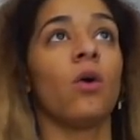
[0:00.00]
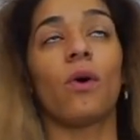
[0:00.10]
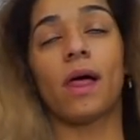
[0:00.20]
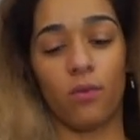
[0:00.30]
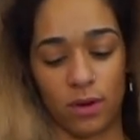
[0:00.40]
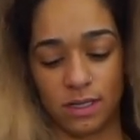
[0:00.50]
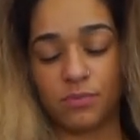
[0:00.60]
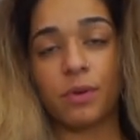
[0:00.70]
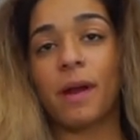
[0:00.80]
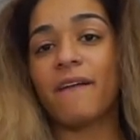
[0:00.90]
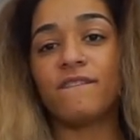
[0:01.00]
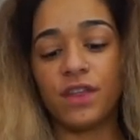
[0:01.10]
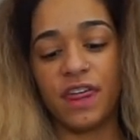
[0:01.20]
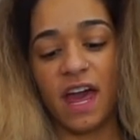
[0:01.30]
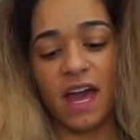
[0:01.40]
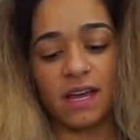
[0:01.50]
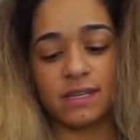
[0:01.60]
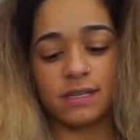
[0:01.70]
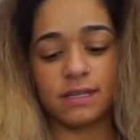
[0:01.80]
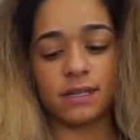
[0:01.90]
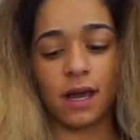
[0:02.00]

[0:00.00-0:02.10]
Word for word: Well, I wasn't prepared for this.